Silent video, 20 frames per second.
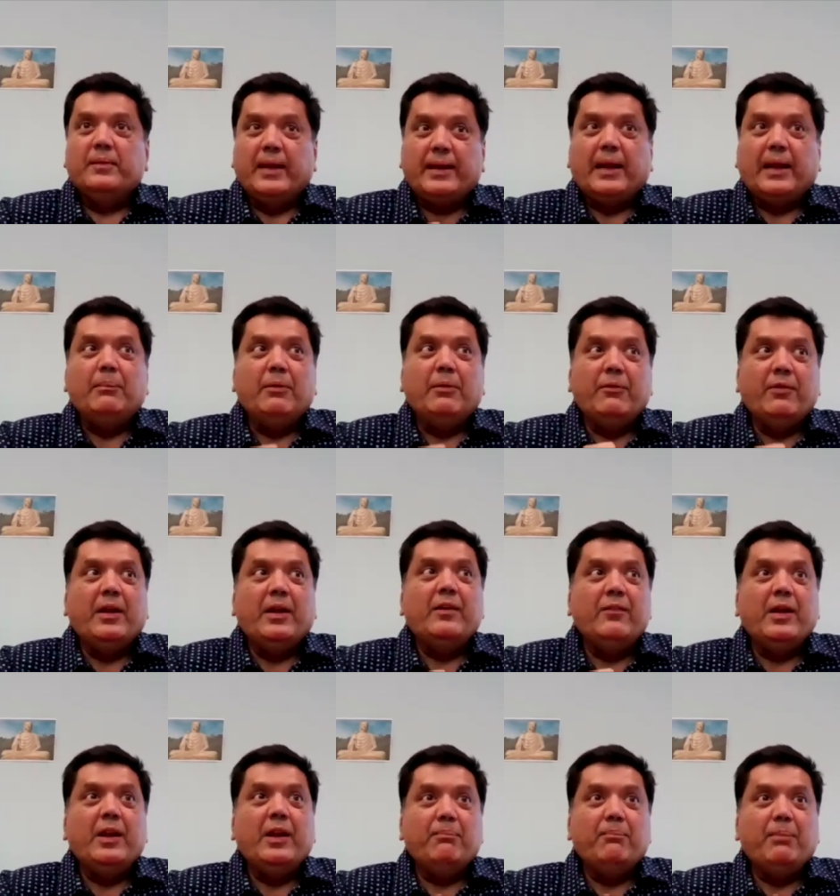That can be
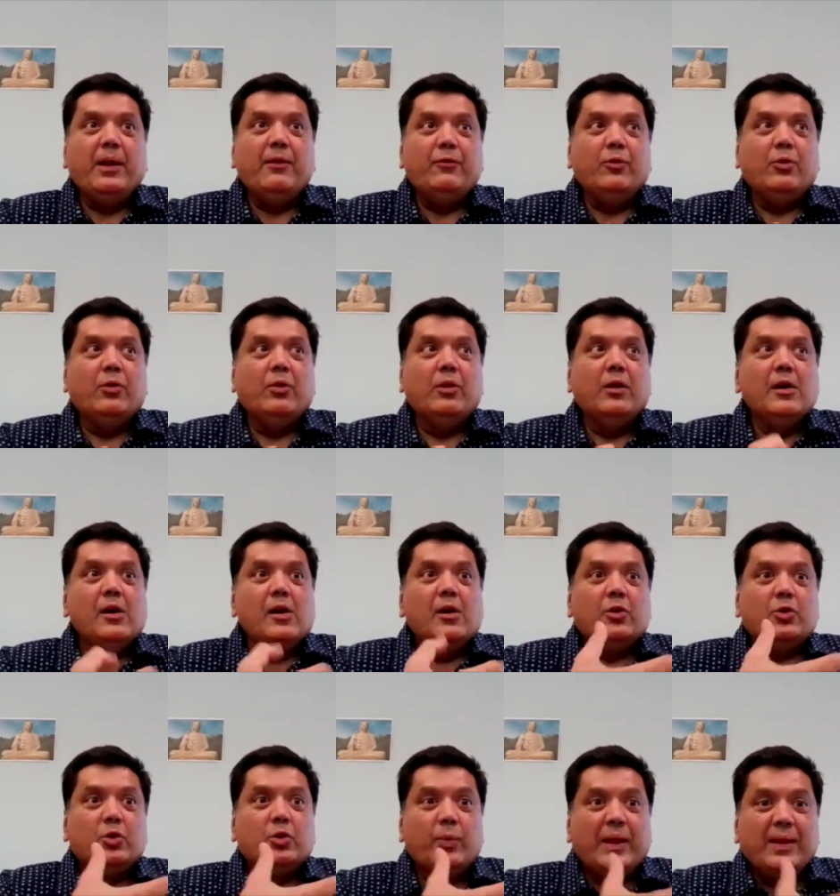very, very painful.
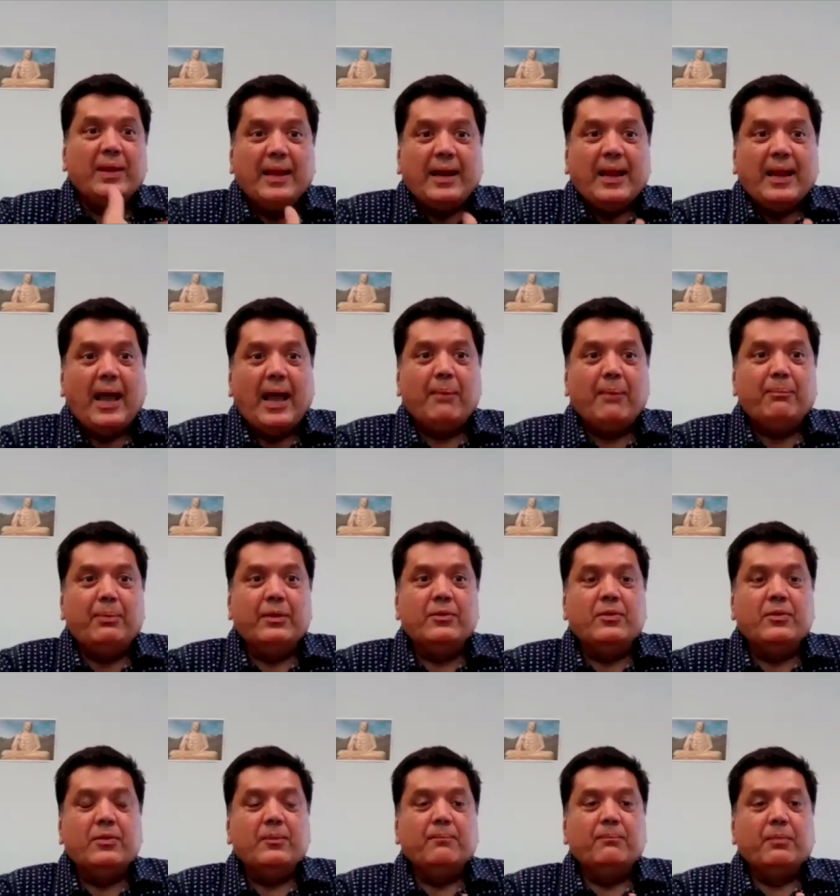So when that
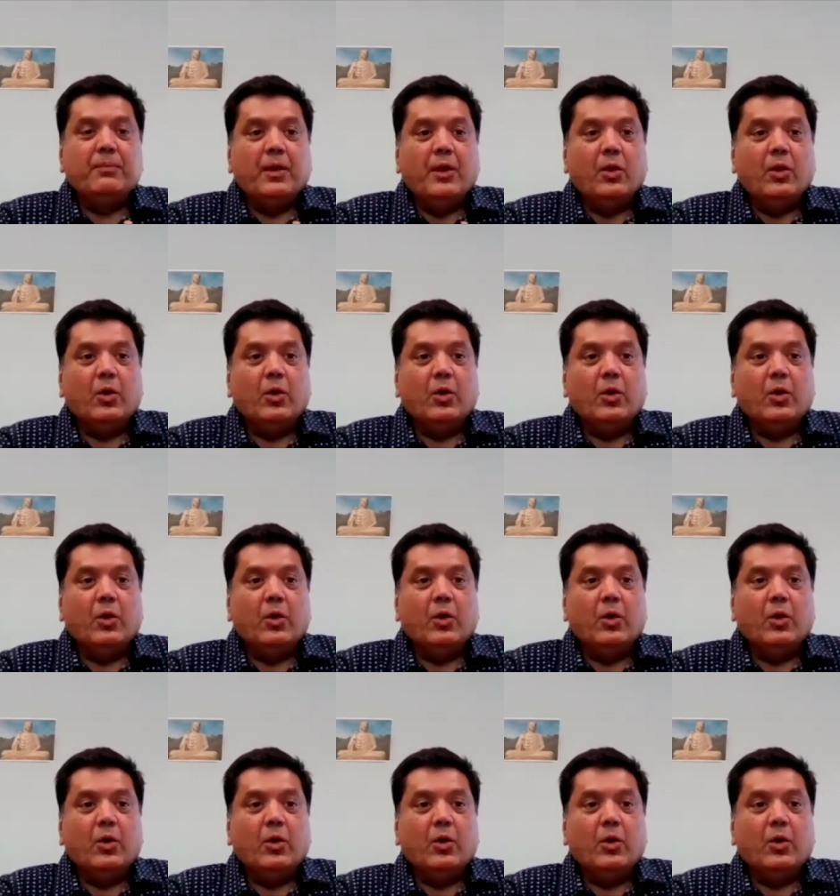happens,